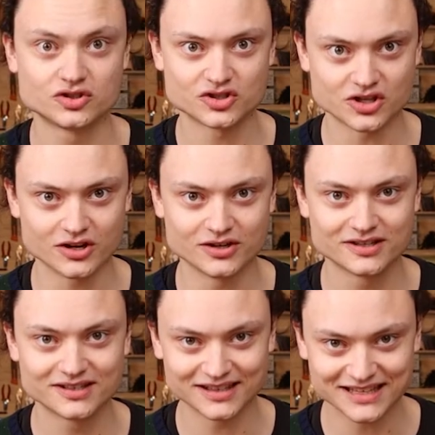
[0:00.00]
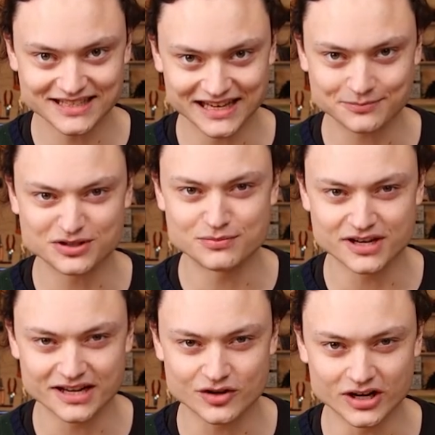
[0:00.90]
So, let's hit up some
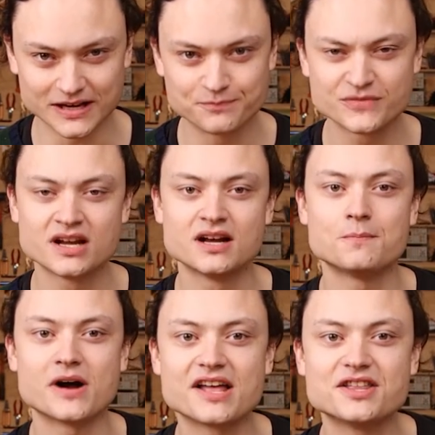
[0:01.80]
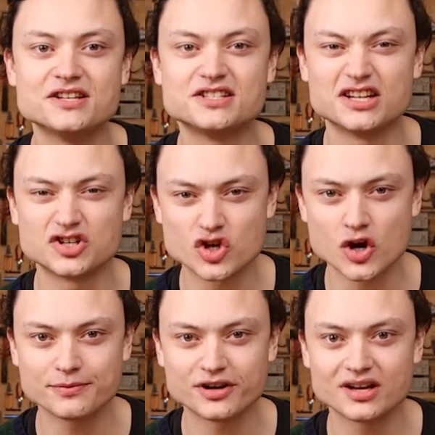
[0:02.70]
nitty-gritty. Python is an
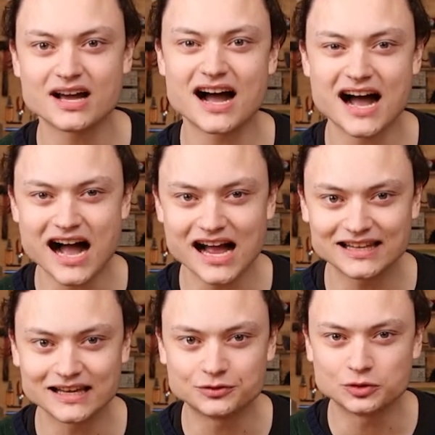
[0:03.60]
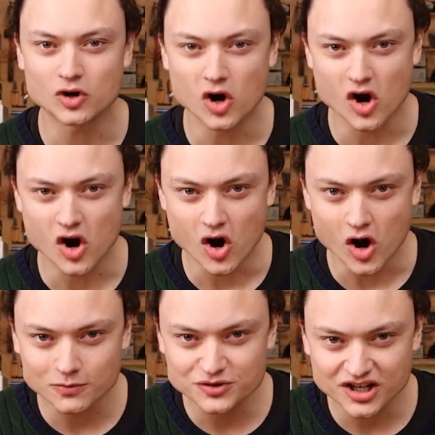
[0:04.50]
interpreted, high-level,
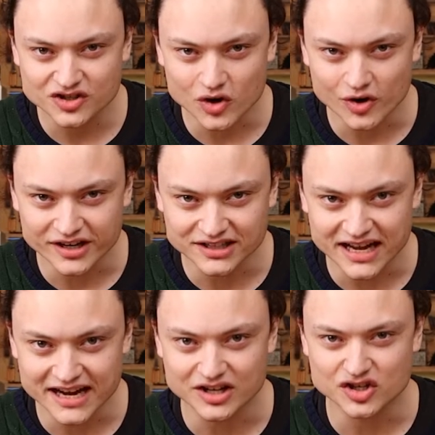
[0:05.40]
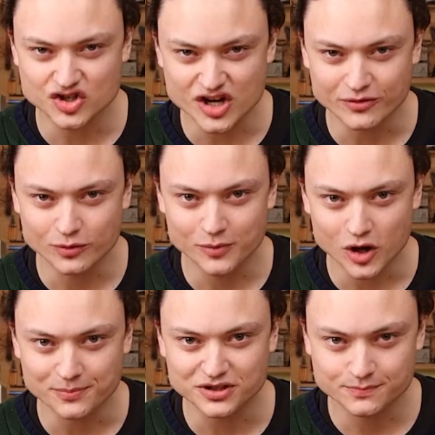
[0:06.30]
object-oriented,
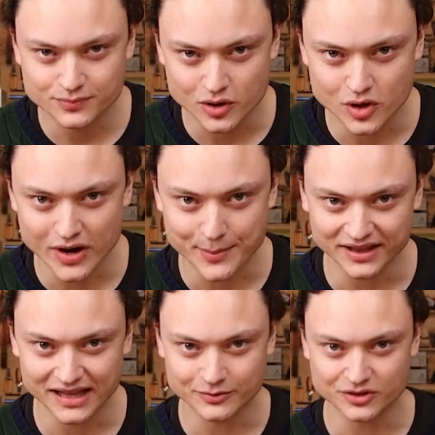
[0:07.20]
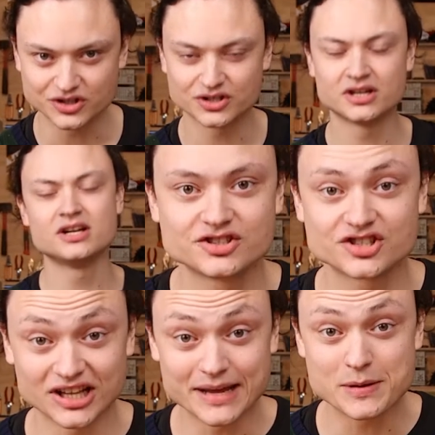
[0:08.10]
general-purpose programming language.
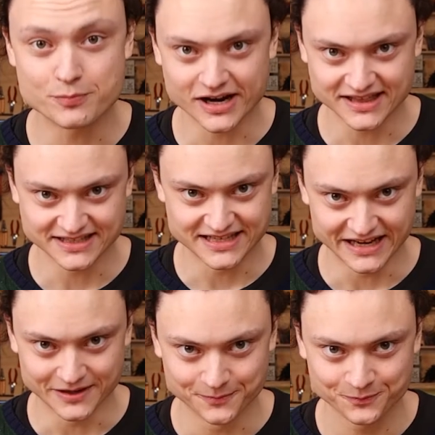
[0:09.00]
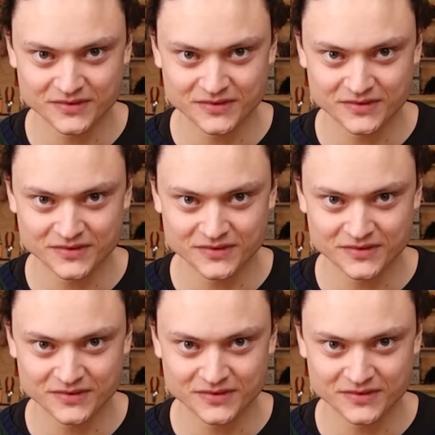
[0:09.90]
So let me break this down.